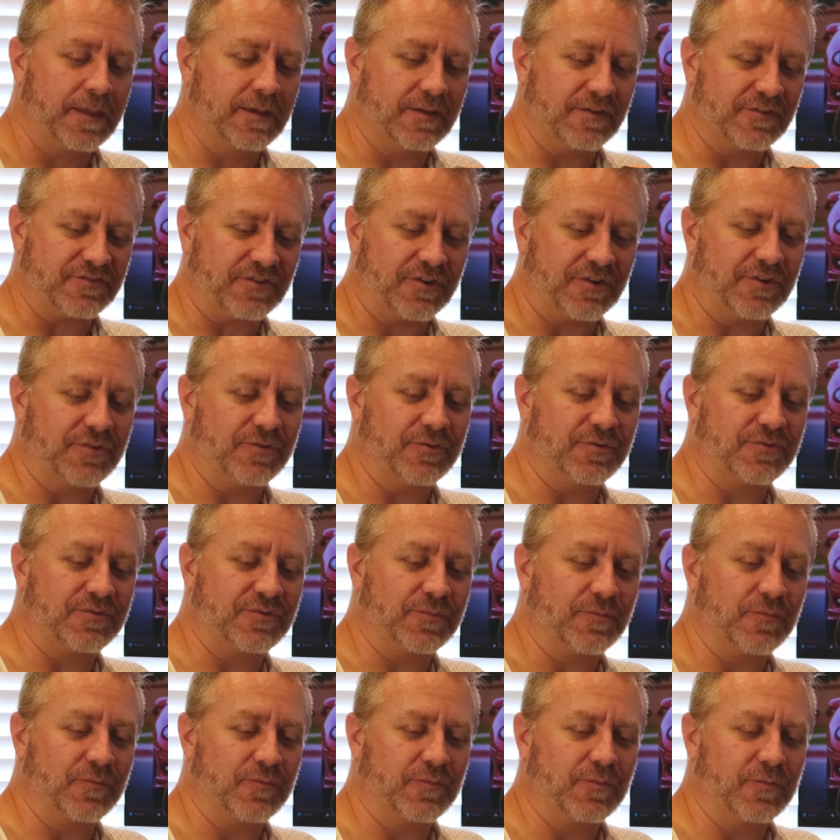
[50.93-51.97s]
I started doing
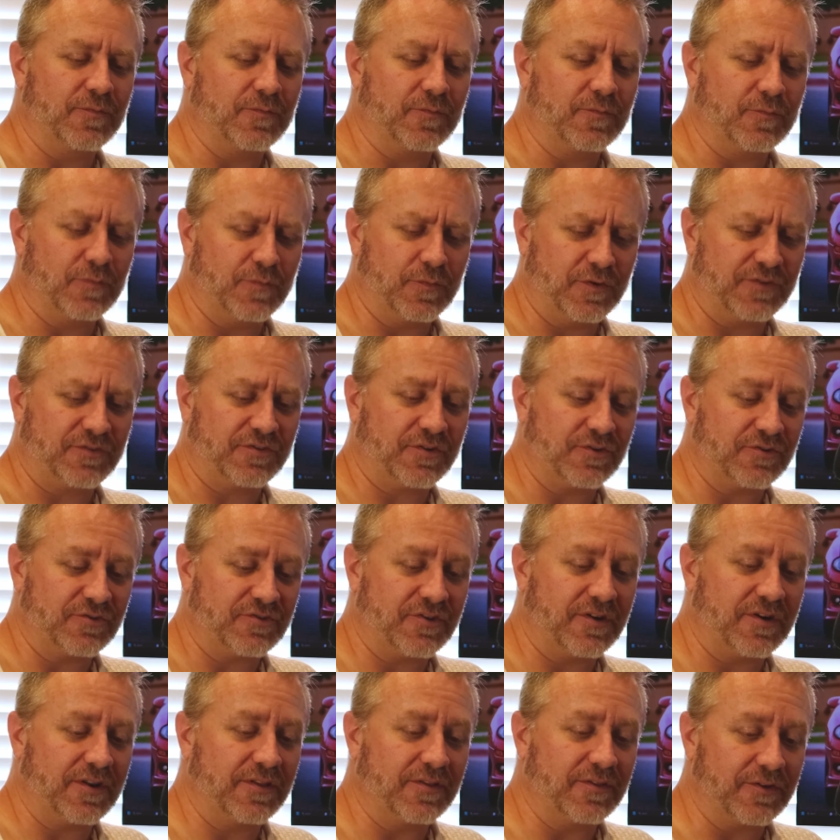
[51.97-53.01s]
some research
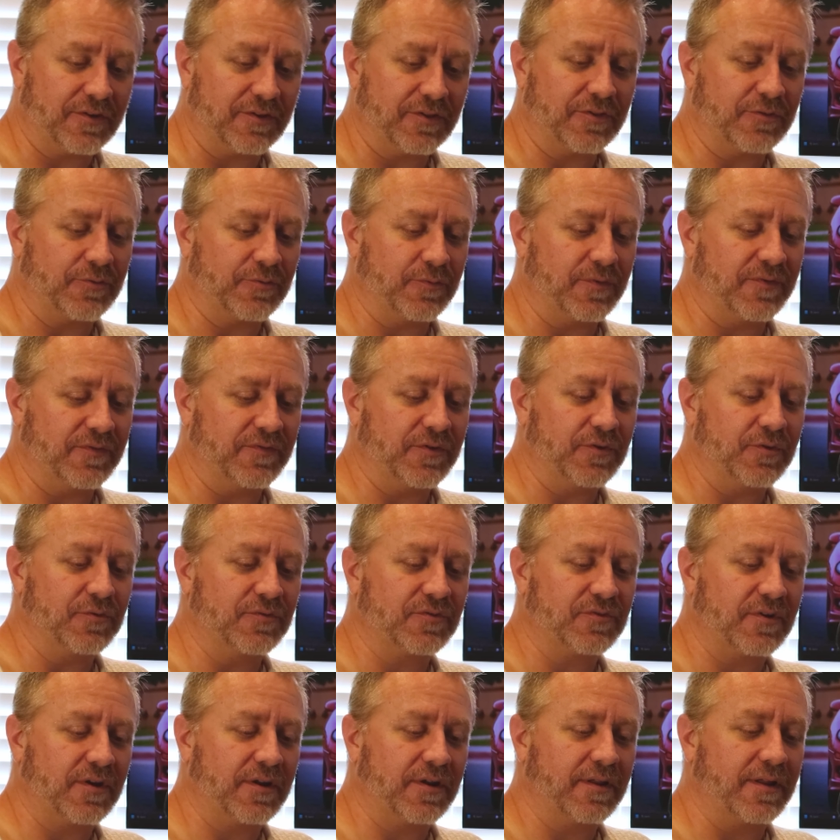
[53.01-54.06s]
on it, looking at the reviews
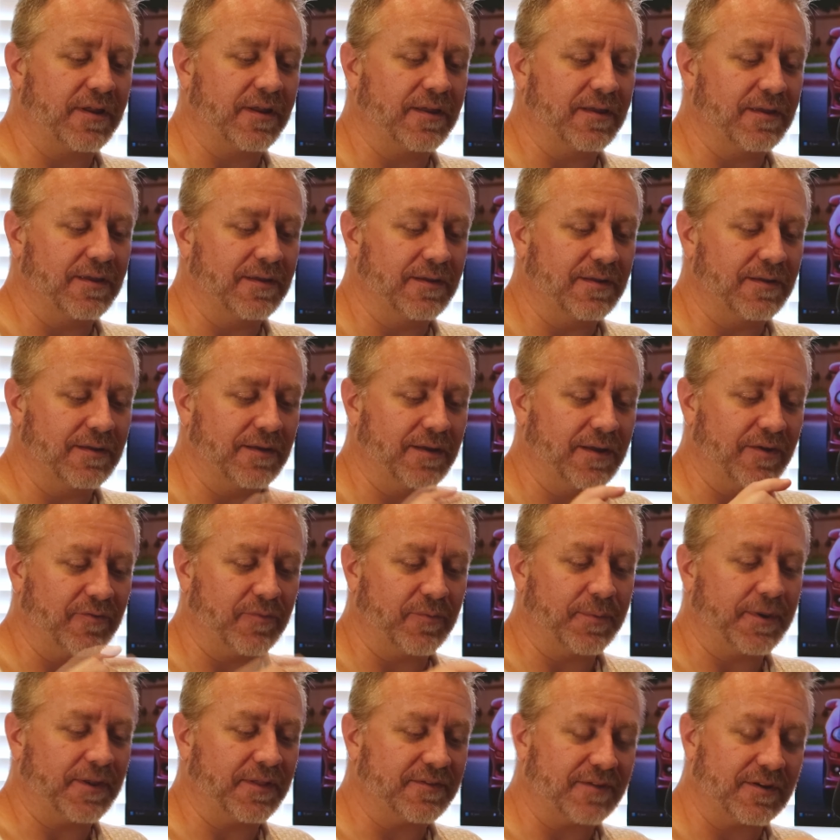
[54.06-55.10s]
on it, and
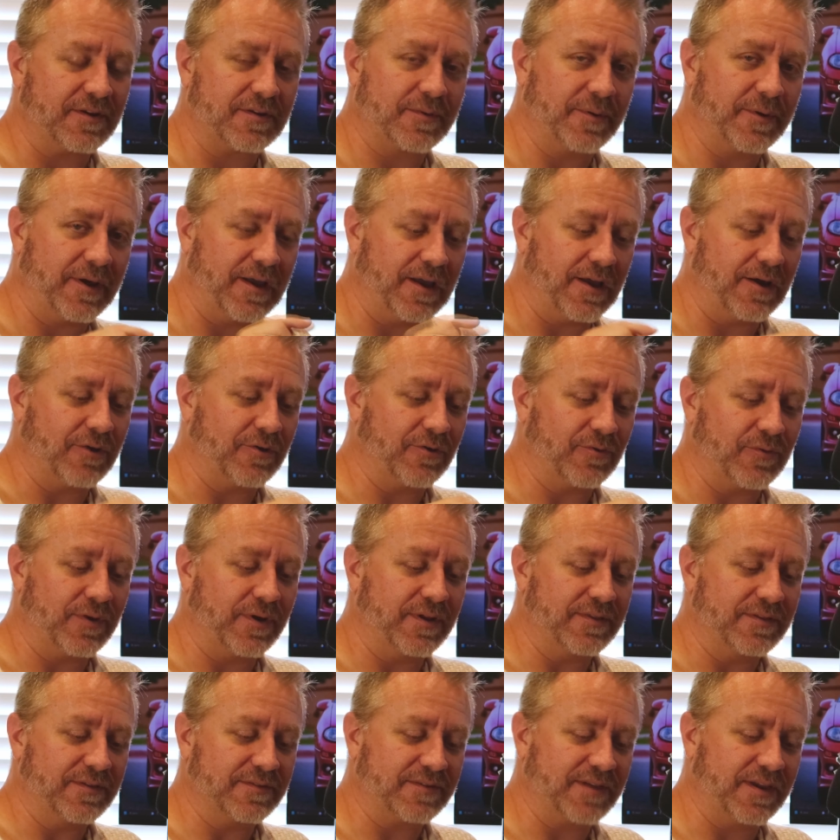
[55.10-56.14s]
everybody talked about how
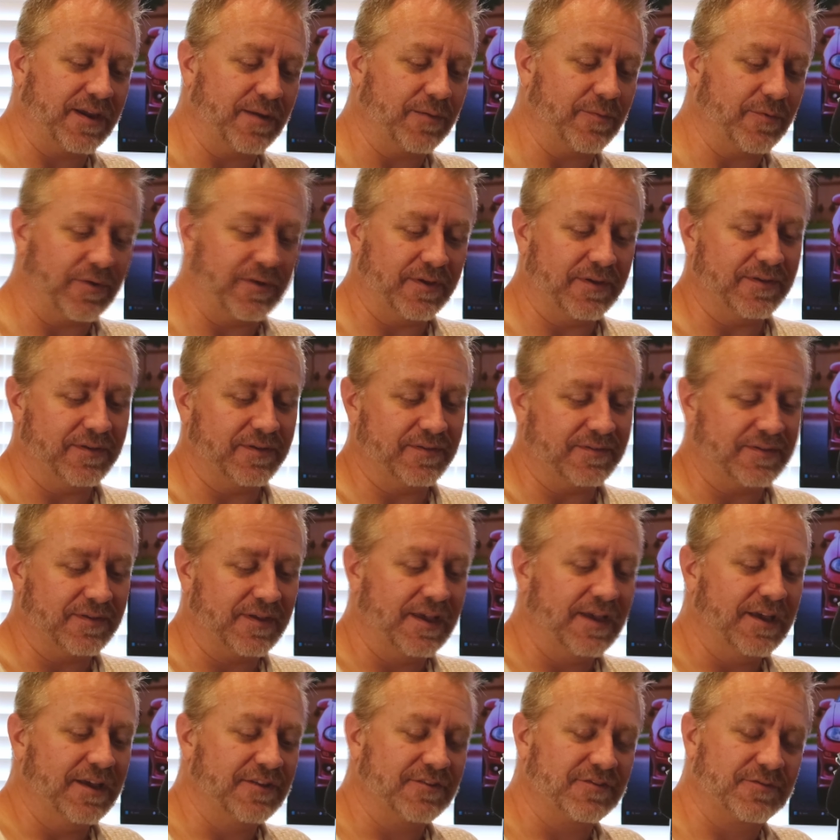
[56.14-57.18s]
great this camera is,
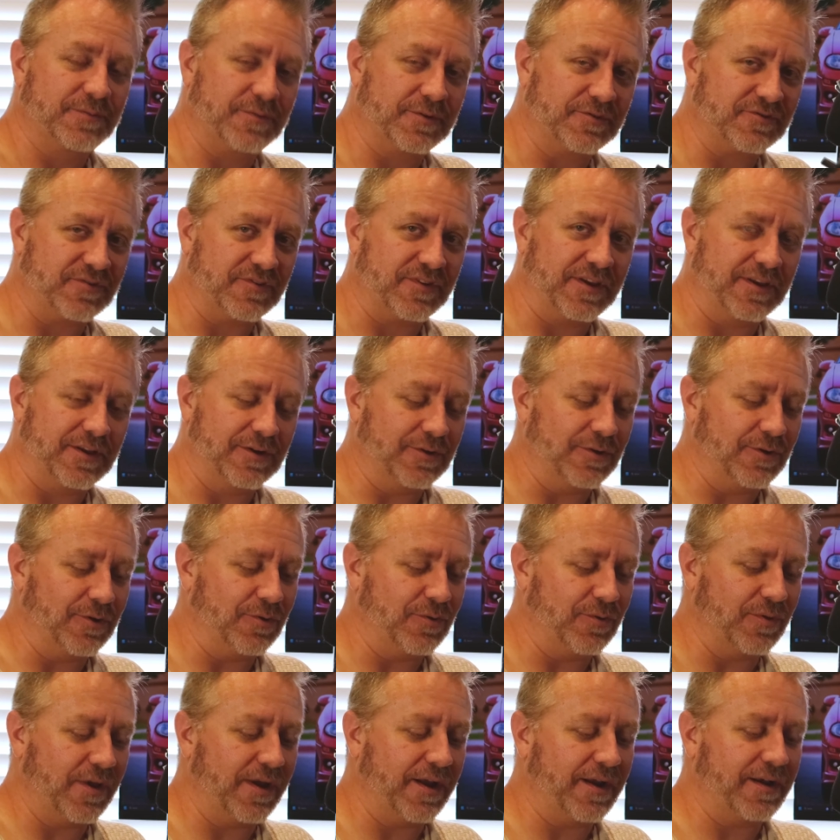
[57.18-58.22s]
especially in low
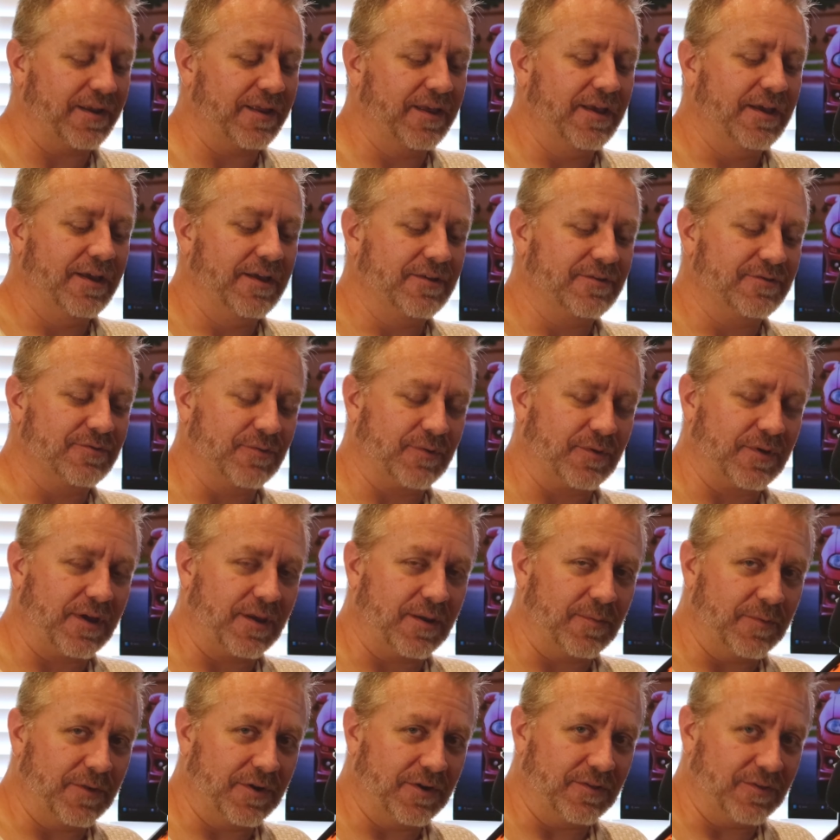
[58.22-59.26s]
light. So it
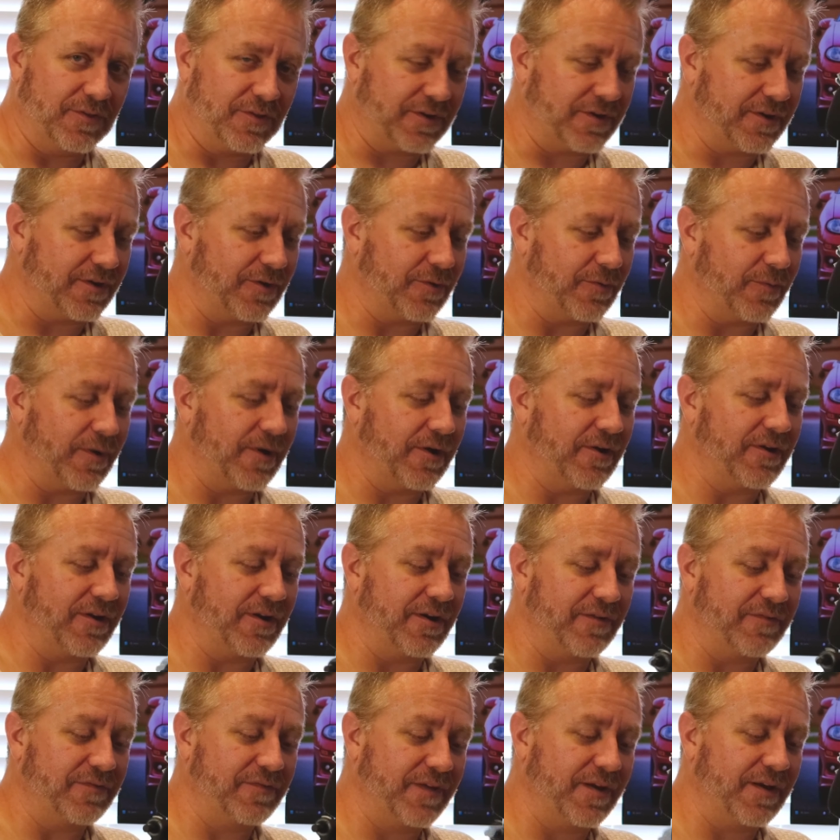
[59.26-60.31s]
got me to looking around, and
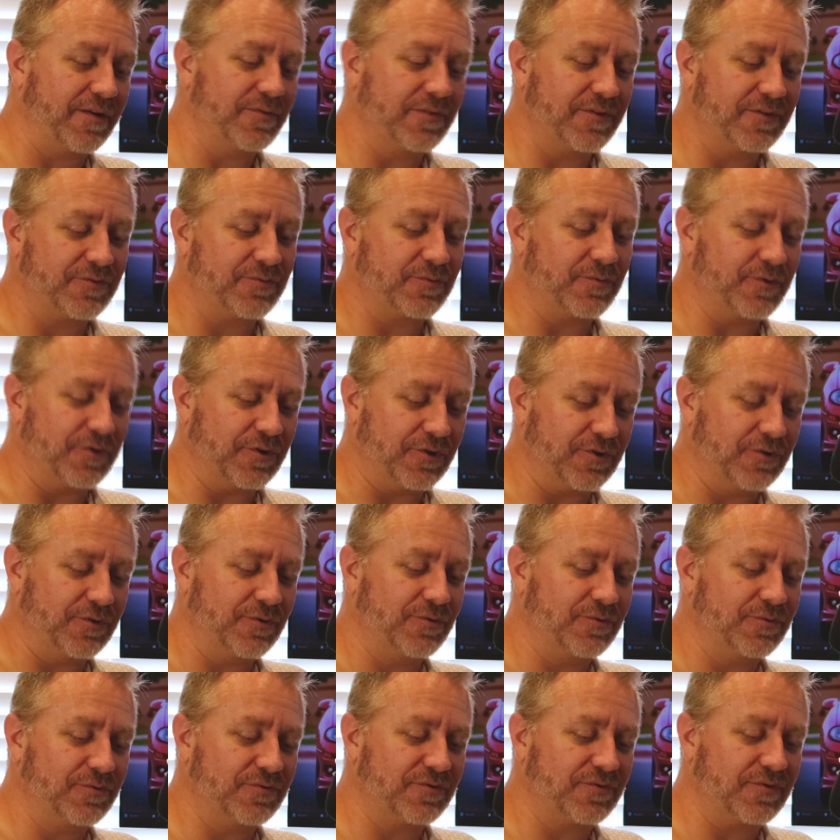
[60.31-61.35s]
I found this one
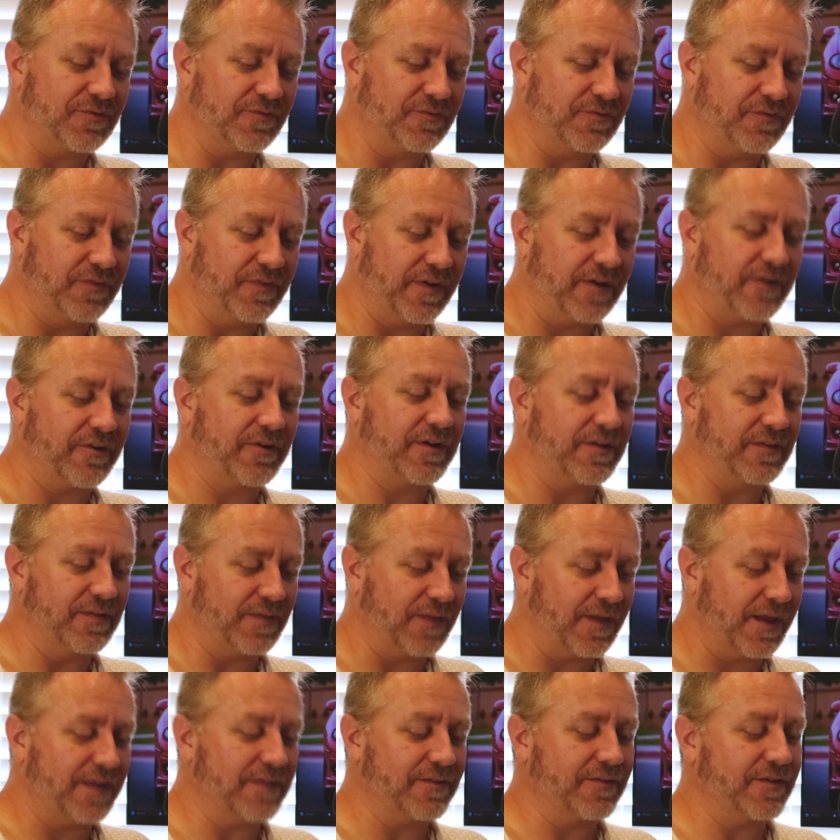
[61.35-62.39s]
used, very
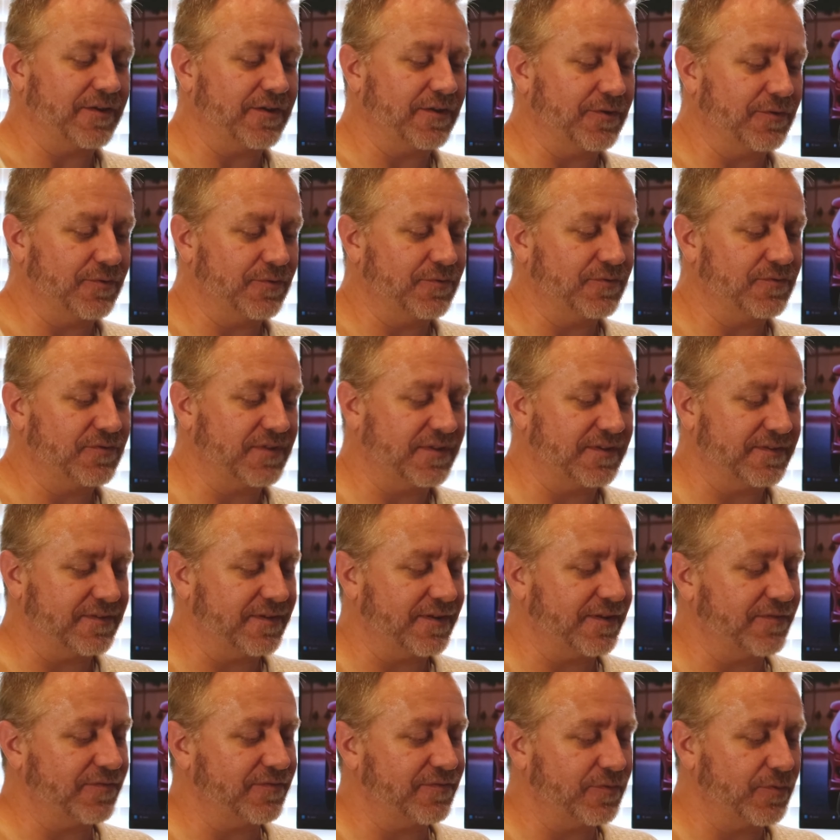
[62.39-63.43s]
lightly used. He said
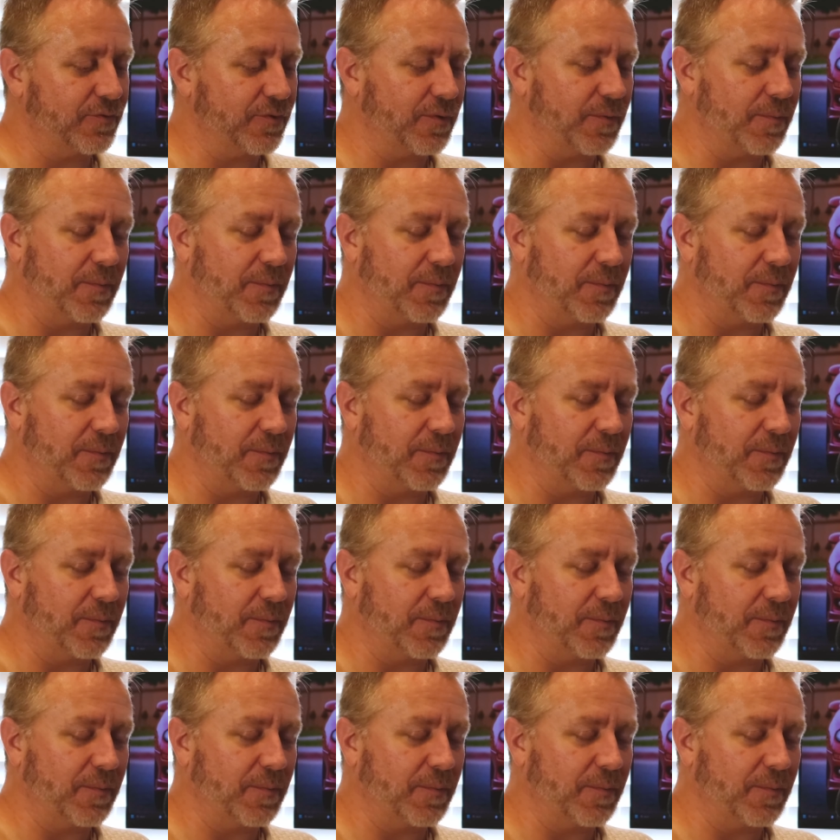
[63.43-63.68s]
he flew it